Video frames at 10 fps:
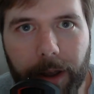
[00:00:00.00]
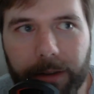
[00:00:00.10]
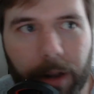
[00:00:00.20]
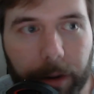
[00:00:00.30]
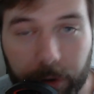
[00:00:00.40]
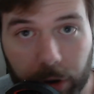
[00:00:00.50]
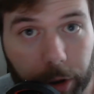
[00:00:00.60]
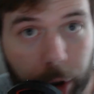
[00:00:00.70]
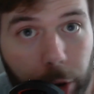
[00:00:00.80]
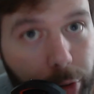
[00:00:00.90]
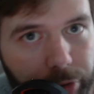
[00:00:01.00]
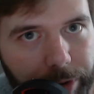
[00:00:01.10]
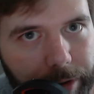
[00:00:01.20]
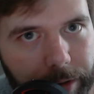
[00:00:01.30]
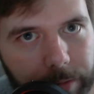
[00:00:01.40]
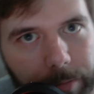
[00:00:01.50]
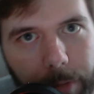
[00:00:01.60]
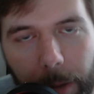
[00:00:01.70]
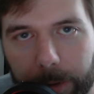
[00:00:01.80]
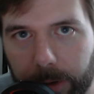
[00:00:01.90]
it's not a hugely
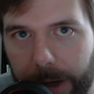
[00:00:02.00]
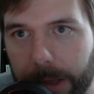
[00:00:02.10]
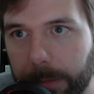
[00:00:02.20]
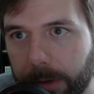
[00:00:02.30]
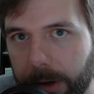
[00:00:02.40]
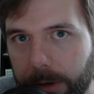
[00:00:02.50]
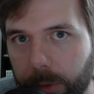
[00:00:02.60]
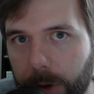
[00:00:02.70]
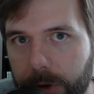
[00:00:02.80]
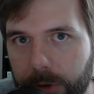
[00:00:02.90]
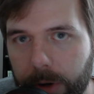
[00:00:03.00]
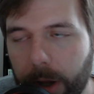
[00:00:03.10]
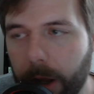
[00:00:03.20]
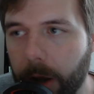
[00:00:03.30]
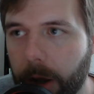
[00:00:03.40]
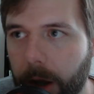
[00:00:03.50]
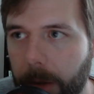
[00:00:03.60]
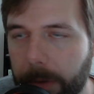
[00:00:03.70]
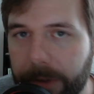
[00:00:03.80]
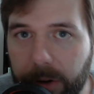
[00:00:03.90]
popular game to play on Twitch.
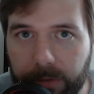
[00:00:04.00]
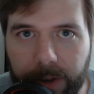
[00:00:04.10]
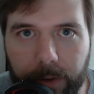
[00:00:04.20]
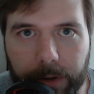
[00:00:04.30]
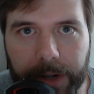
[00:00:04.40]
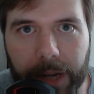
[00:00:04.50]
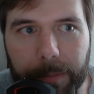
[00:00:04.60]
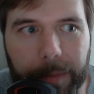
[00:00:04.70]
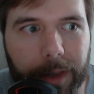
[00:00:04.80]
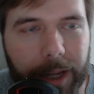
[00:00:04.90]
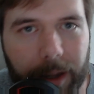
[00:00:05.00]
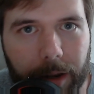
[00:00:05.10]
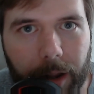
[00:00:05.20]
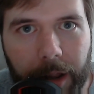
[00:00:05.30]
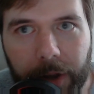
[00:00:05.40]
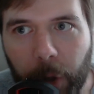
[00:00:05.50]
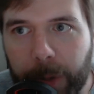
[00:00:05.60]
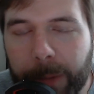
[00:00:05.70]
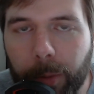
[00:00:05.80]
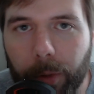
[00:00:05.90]
But if that's your favorite game, play it. There are
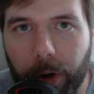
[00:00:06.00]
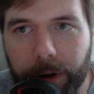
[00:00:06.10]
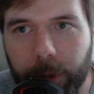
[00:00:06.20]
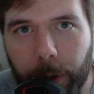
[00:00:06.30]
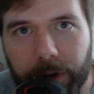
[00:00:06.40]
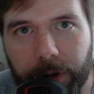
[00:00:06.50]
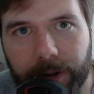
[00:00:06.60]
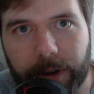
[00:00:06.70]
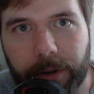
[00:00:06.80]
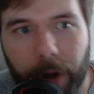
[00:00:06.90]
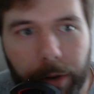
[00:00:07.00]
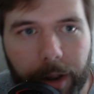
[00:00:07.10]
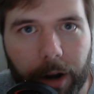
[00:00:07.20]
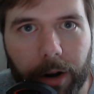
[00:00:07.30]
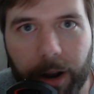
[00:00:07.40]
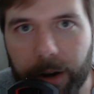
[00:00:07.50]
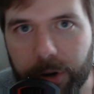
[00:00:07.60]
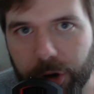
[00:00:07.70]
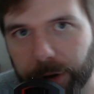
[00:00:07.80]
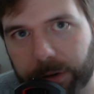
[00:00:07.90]
people on Twitch that go there
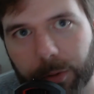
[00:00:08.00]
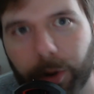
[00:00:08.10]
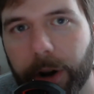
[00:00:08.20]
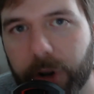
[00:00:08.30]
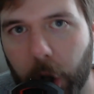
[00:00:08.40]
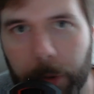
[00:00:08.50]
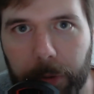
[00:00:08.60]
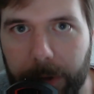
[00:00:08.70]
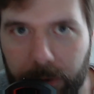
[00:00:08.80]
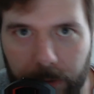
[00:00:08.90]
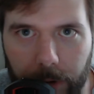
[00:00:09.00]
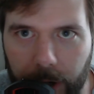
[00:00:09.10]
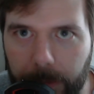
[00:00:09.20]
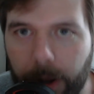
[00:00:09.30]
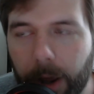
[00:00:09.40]
and just watch Kerbal Space Program.